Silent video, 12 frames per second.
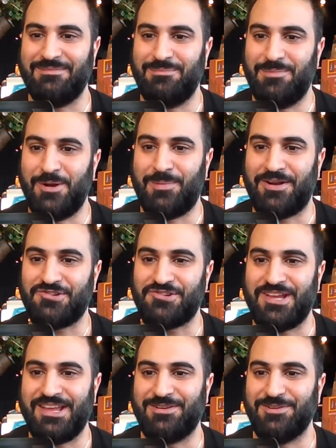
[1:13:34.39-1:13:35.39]
Mopar
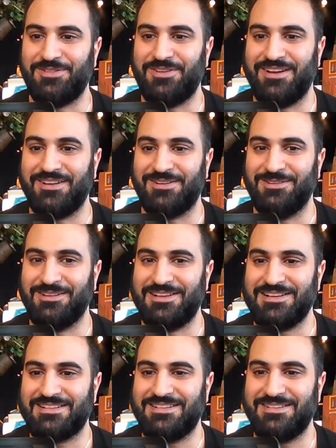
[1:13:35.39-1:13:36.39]
Shane, good night and good
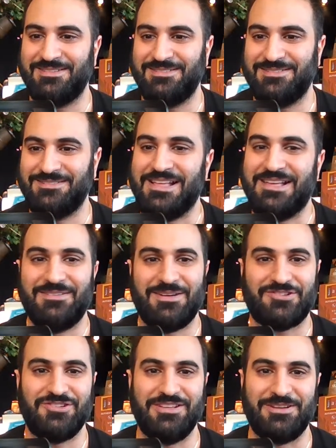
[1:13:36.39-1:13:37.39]
luck.
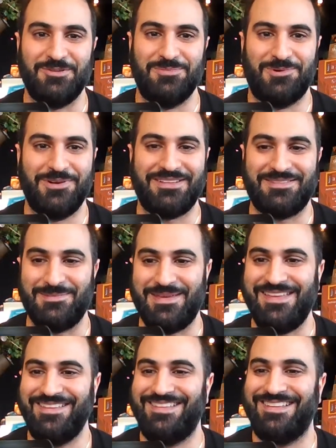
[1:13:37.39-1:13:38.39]
Actually, good morning to
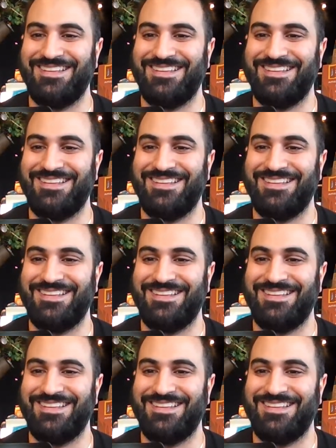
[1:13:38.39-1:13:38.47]
me.